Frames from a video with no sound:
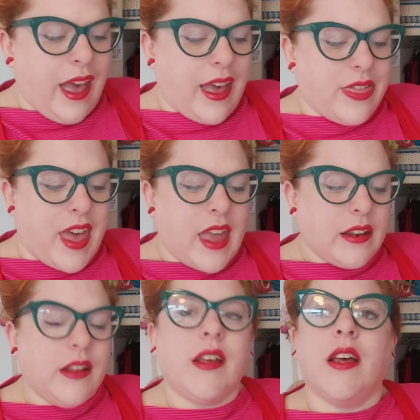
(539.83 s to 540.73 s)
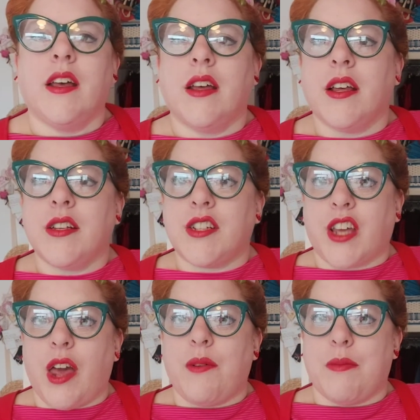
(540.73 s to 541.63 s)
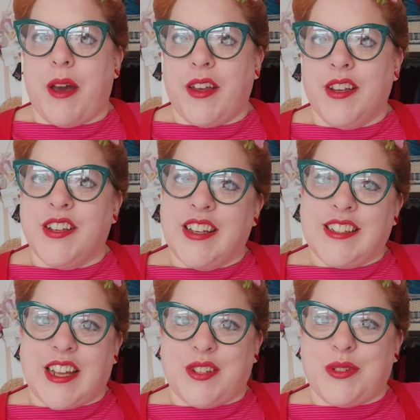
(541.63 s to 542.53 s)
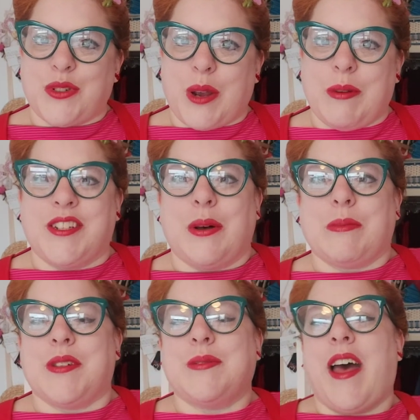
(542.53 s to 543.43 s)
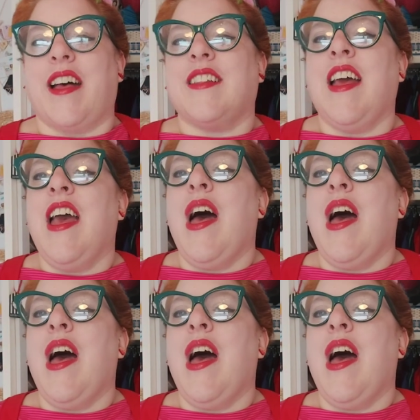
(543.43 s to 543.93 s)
And then to go with my set of stripy tops as well,